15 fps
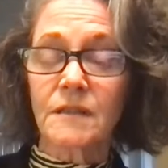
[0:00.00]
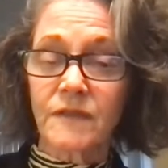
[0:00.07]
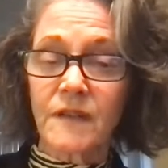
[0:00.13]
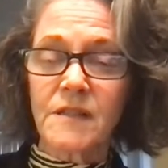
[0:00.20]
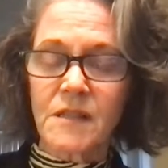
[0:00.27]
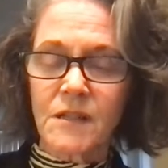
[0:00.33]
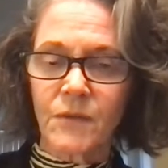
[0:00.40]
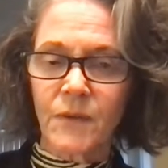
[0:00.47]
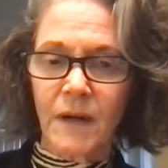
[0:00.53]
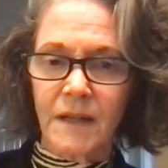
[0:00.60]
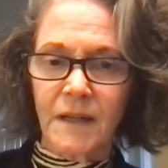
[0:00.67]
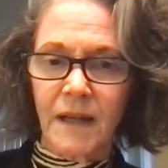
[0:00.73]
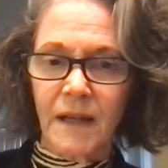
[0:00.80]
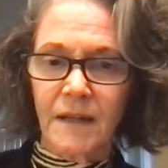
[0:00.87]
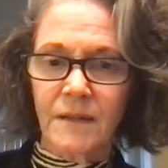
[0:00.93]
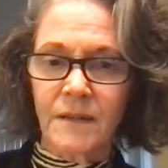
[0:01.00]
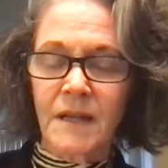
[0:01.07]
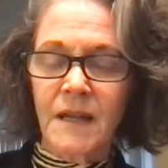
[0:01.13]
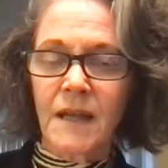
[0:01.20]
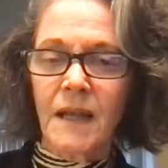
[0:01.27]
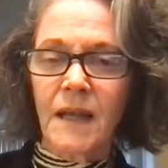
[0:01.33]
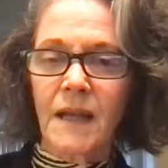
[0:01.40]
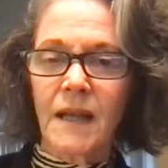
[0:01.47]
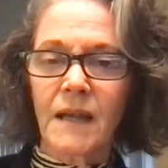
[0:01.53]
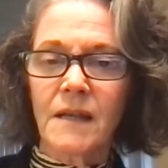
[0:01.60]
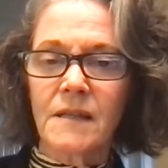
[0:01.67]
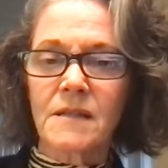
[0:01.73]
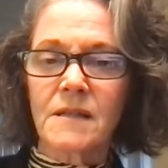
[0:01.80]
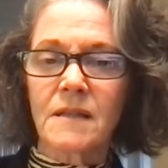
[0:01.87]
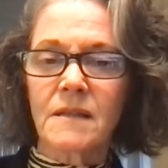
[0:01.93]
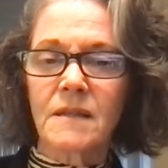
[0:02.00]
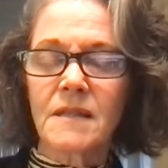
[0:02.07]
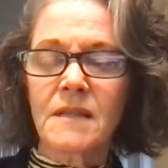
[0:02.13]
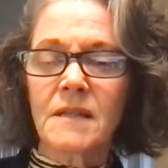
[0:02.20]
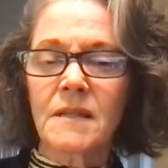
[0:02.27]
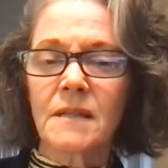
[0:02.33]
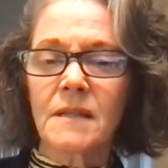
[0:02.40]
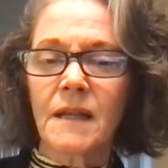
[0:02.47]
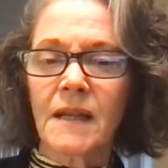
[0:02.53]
are facing right now. And the